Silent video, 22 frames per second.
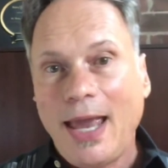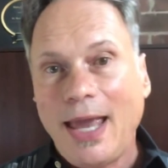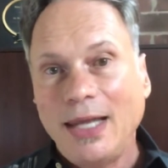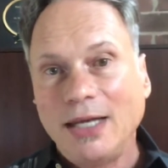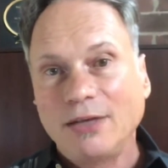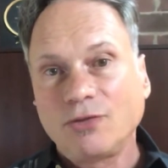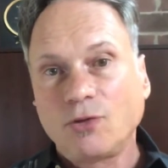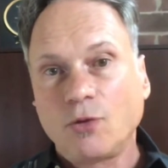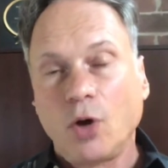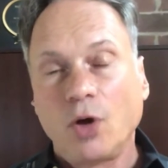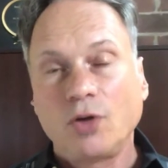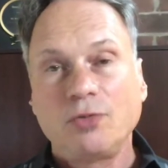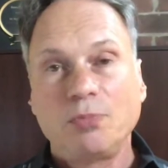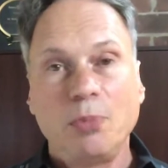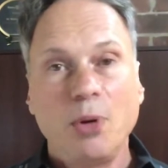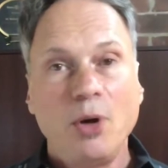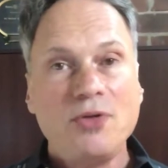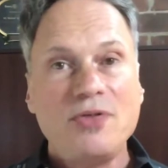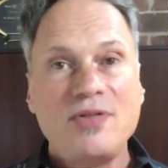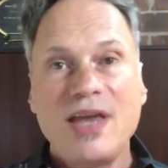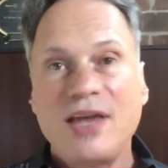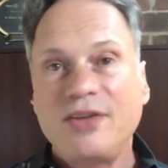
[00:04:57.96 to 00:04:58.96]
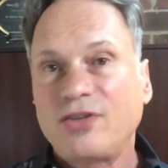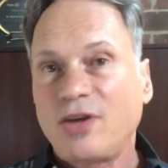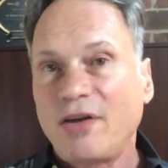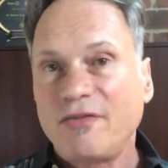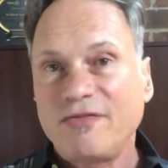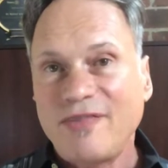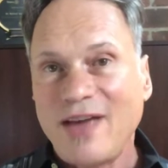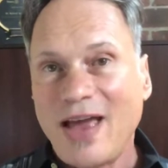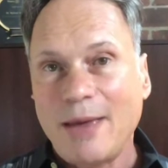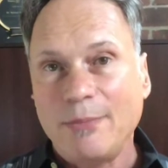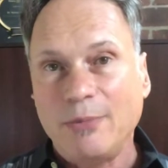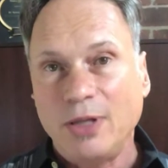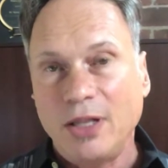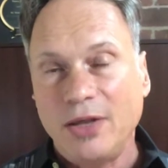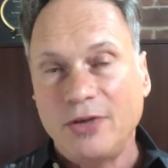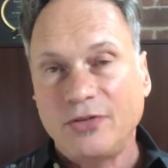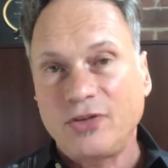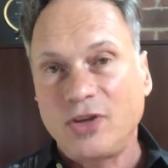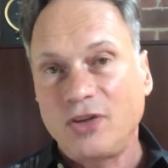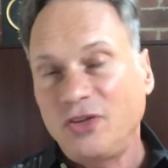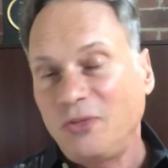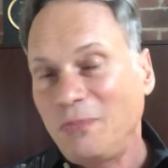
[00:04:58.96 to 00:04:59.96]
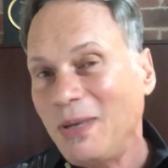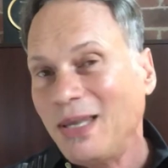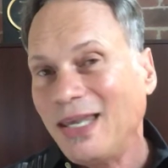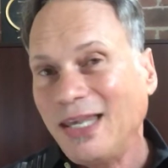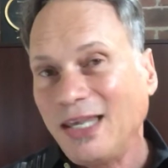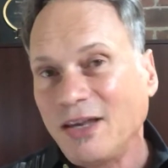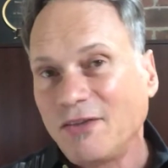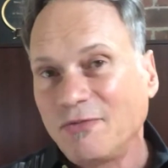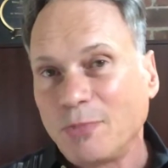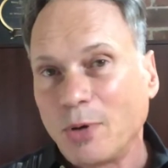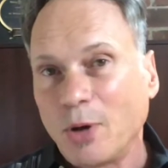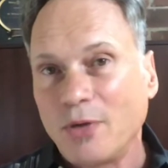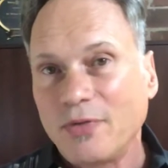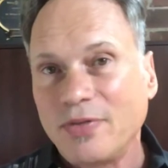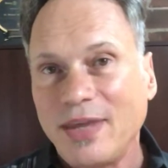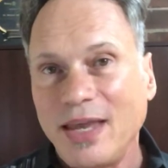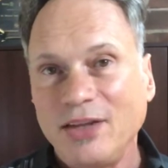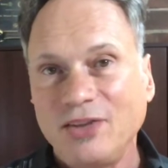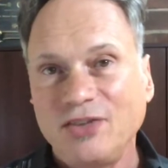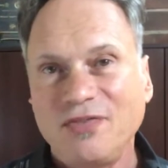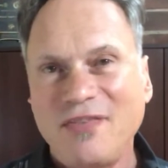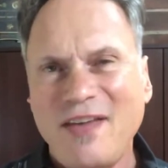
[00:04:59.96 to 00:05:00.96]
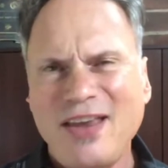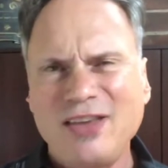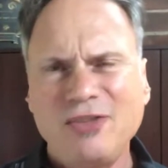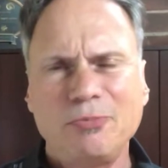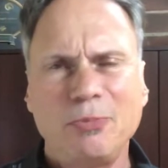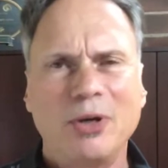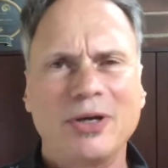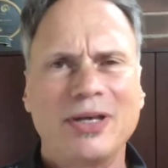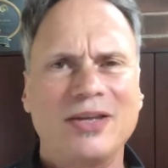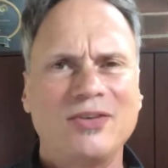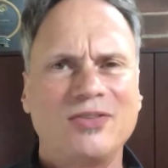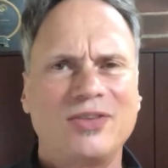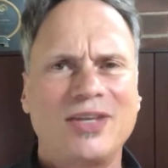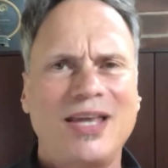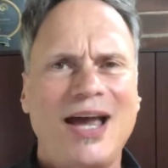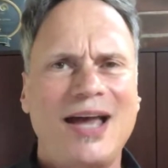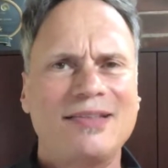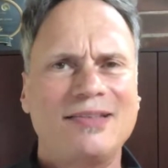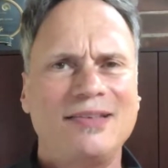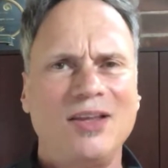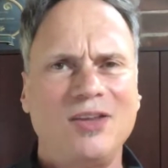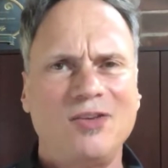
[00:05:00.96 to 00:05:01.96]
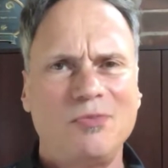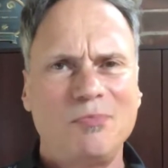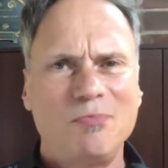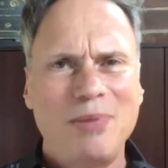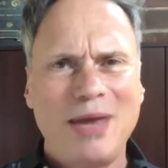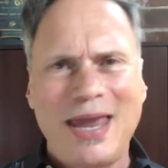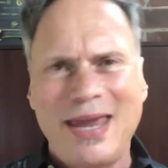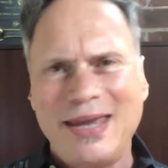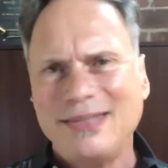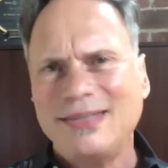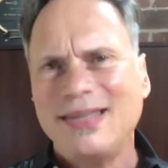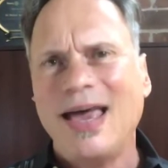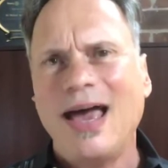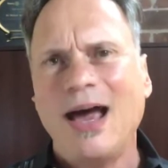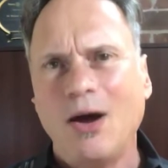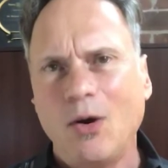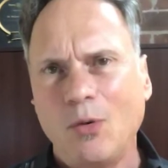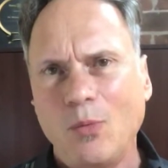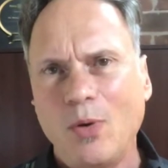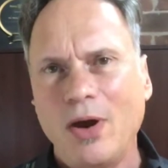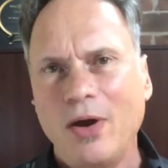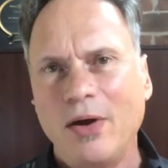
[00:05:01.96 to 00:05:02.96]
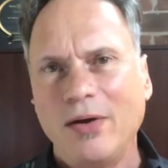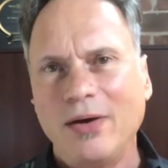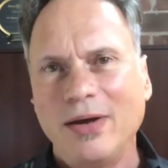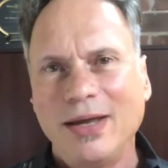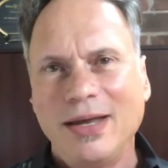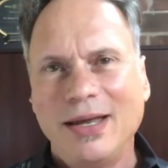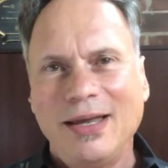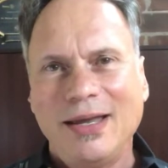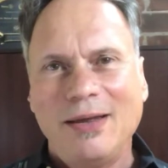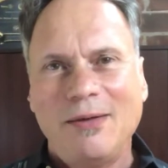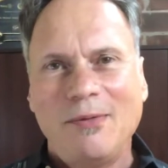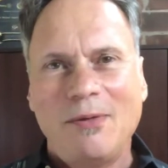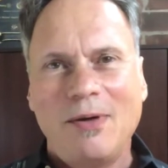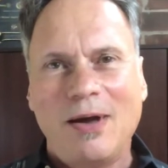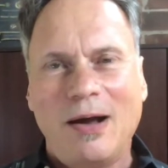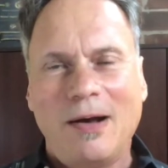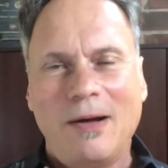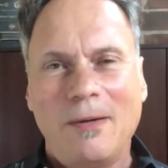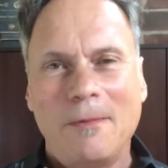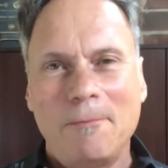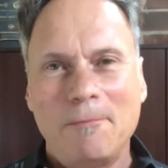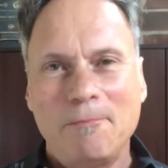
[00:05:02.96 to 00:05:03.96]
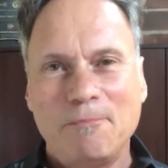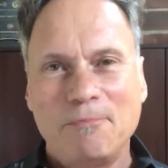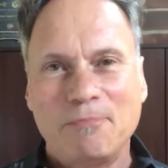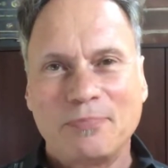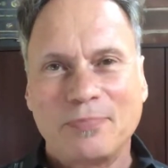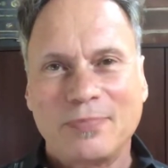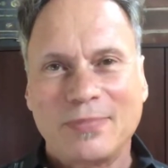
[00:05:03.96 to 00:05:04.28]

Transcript: And of course, birthdays are fabulous. And speaking of birthdays, Facebook has got this banged out where um,